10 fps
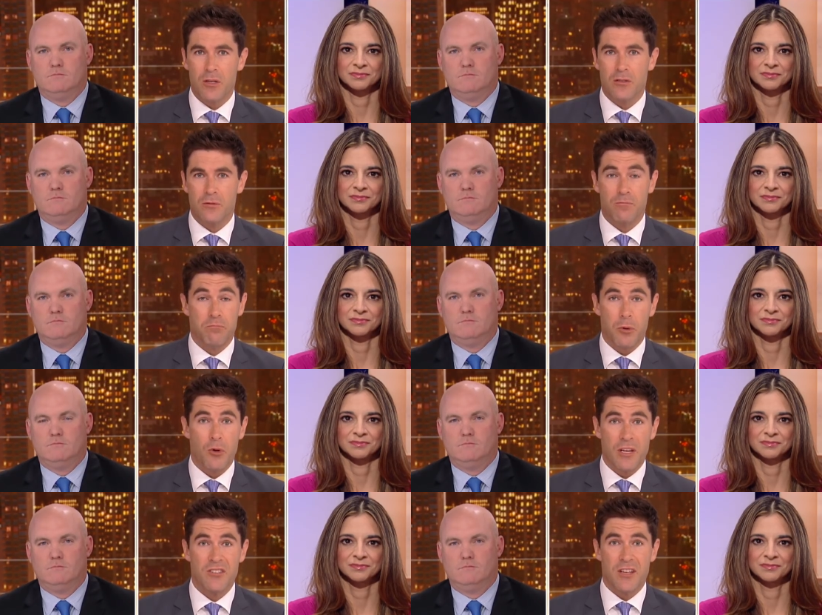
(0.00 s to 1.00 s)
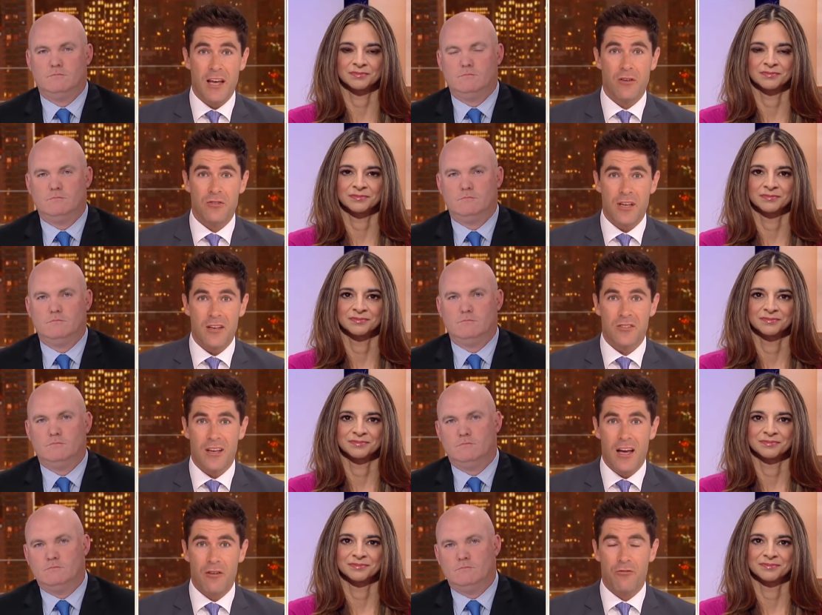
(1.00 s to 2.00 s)
Speaker 1: this Bernie Sanders esque
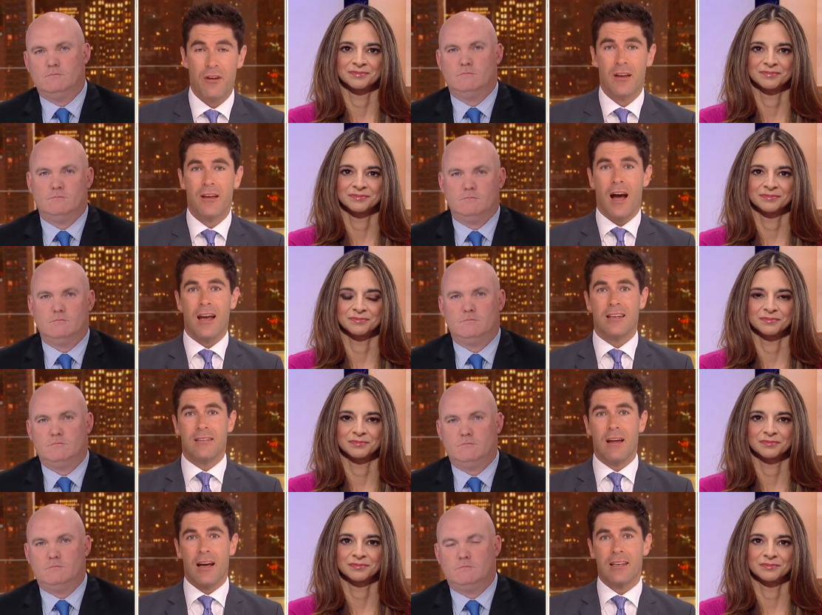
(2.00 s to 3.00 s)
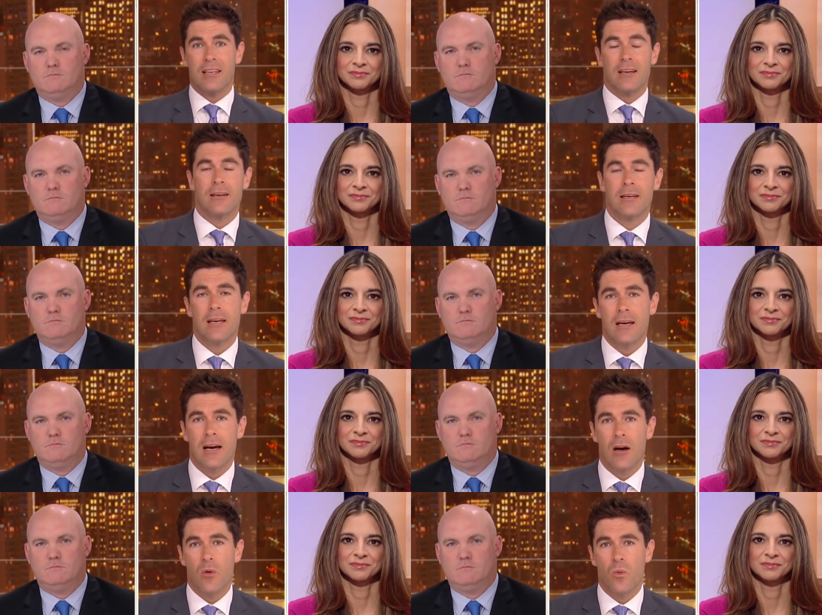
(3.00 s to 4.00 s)
kind of idea.
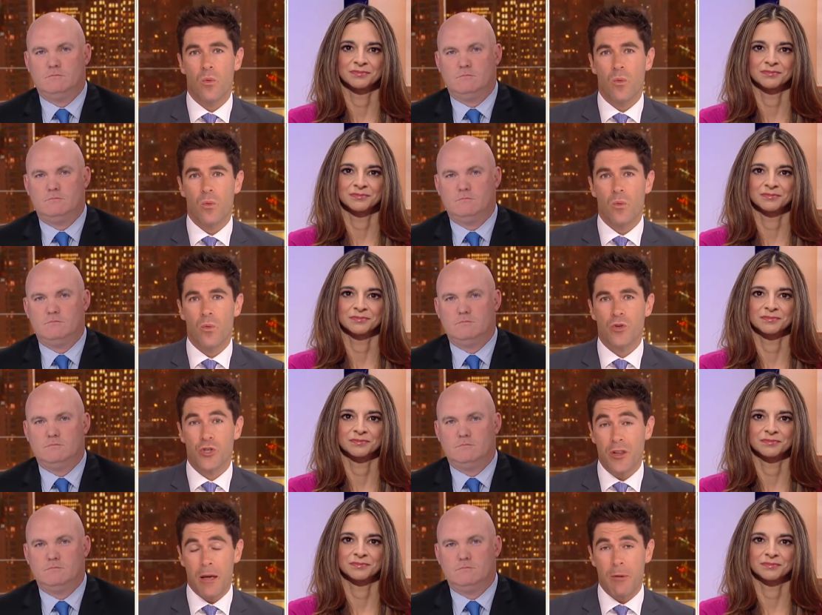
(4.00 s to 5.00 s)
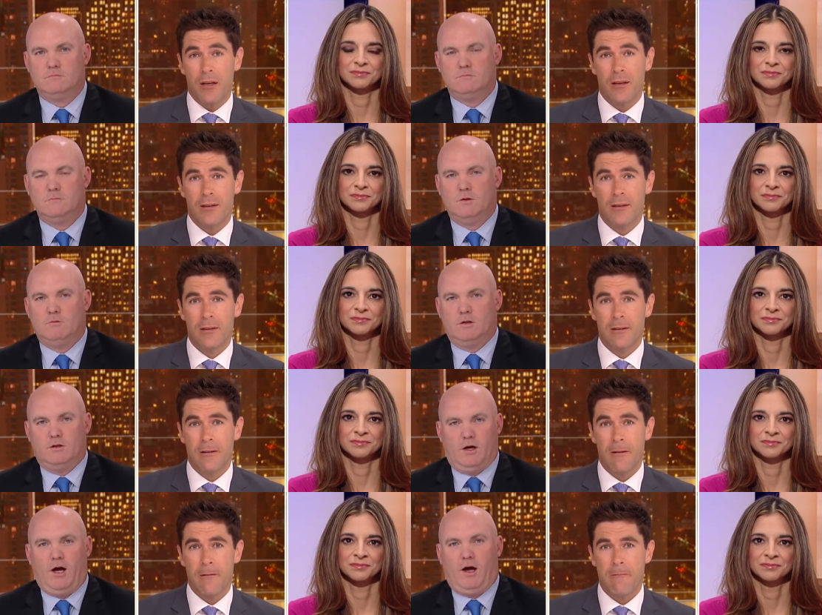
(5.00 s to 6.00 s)
Uh, should they be?
Speaker 2: Well, you
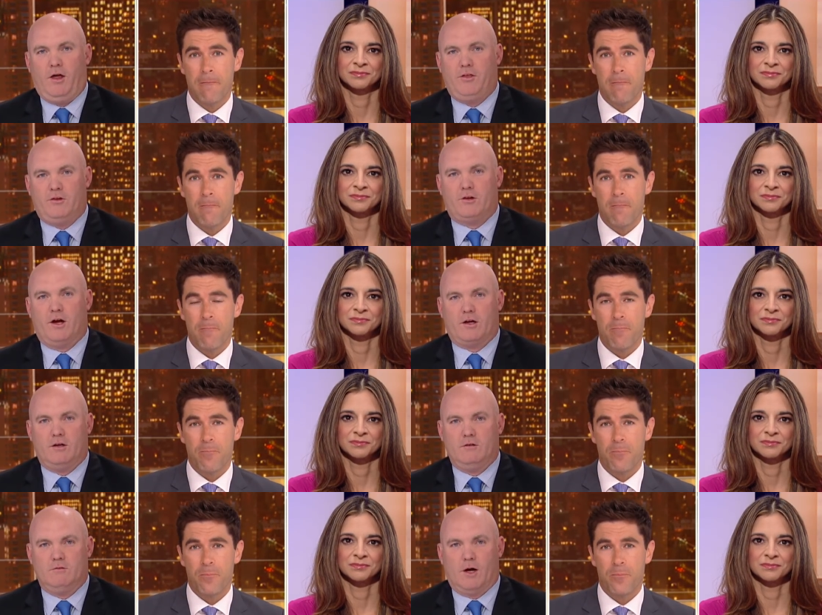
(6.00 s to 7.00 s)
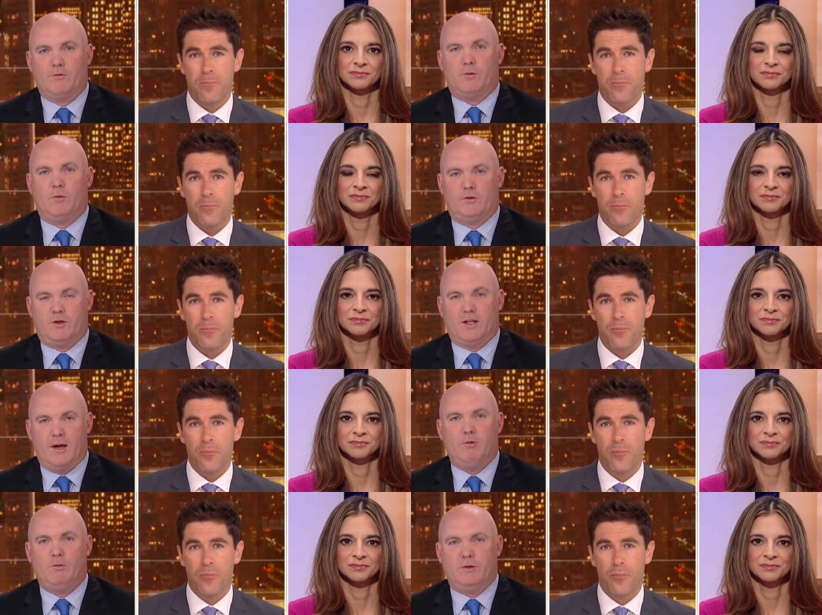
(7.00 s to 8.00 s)
know, I, I think they're not comfortable with the
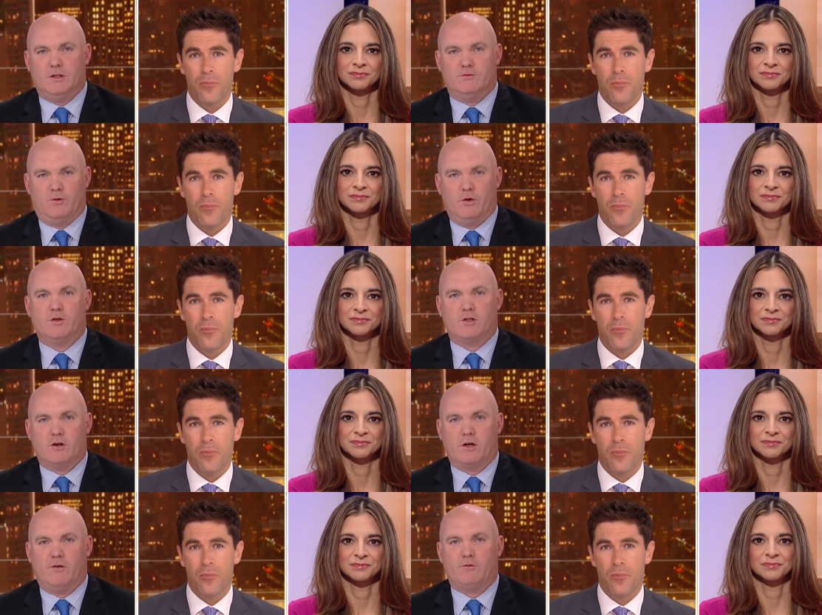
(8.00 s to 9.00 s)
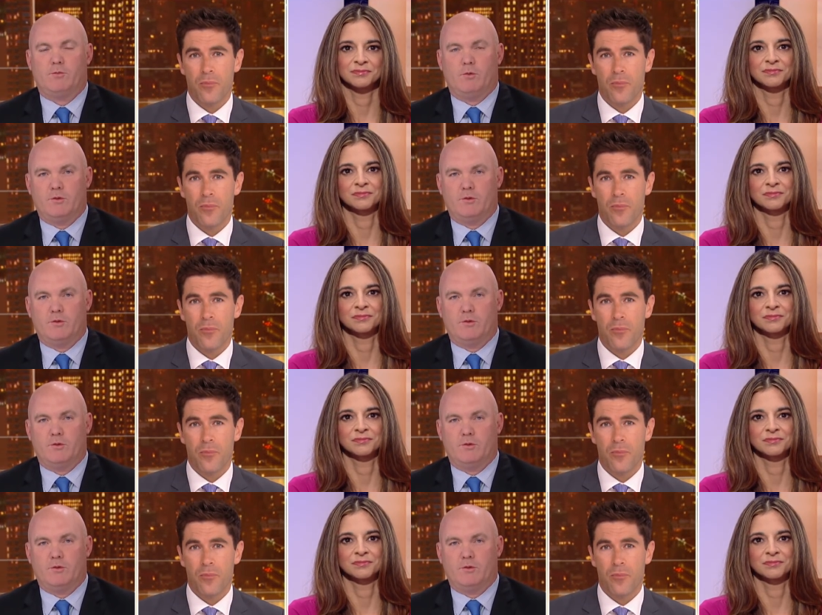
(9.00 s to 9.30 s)
label because voters aren't comfortable